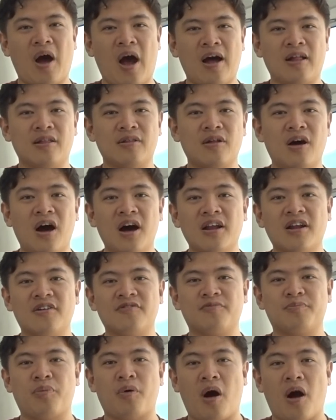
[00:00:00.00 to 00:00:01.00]
a lot
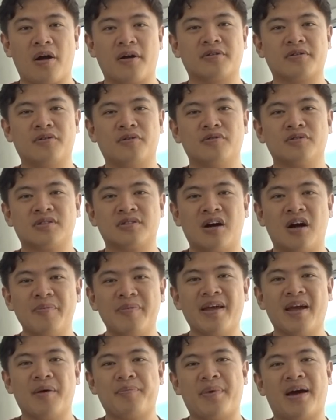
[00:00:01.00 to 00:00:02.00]
of articles
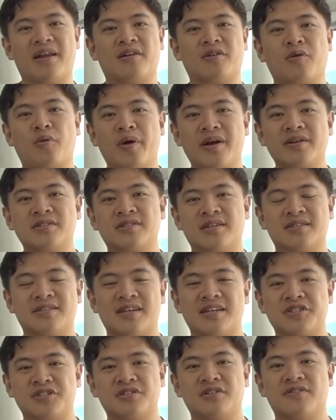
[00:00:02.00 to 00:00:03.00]
coming up at a quick
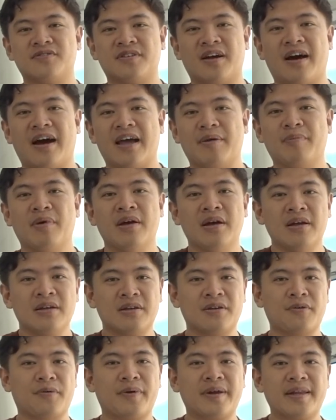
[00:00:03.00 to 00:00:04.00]
succession of time,
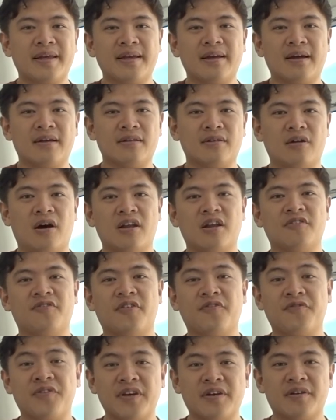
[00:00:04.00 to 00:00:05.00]
creating a lot
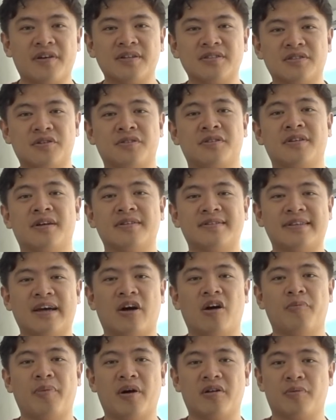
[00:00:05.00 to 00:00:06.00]
of fear, uncertainty, and
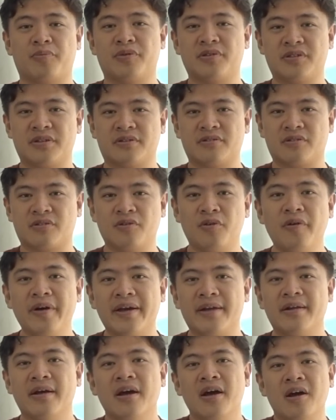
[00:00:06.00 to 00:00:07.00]
doubt about a particular
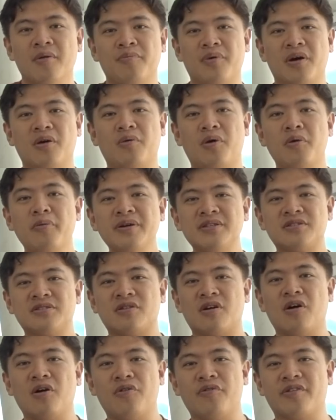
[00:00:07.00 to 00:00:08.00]
coin. But what we
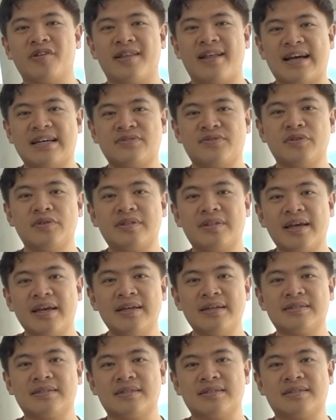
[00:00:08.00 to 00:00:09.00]
saw over the last few
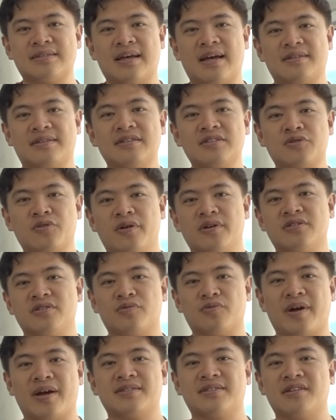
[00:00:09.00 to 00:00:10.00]
days is that these coins
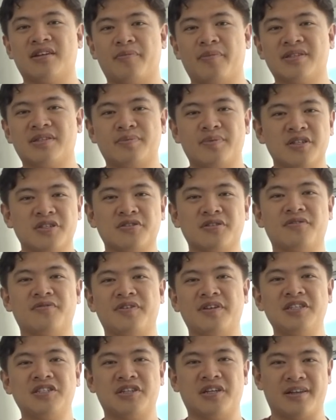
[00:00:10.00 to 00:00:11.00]
are rising up, especially
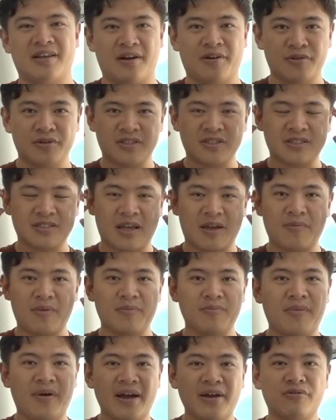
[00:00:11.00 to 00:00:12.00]
Vechain. I was just like,
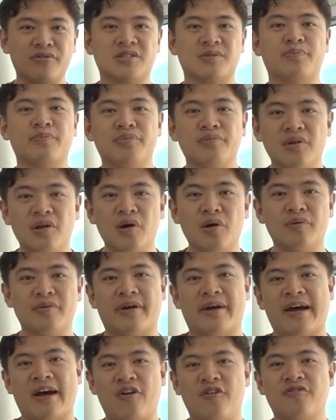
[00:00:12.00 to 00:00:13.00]
my mind was
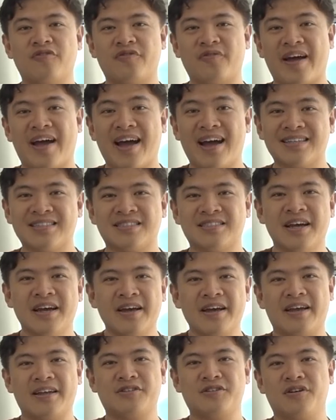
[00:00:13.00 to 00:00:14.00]
blown at how fast
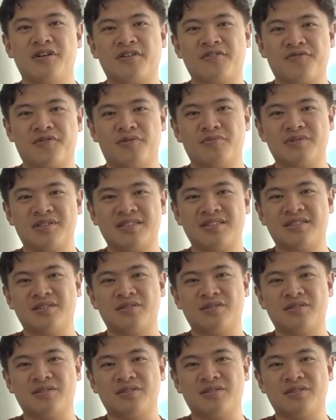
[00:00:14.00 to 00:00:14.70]
it took from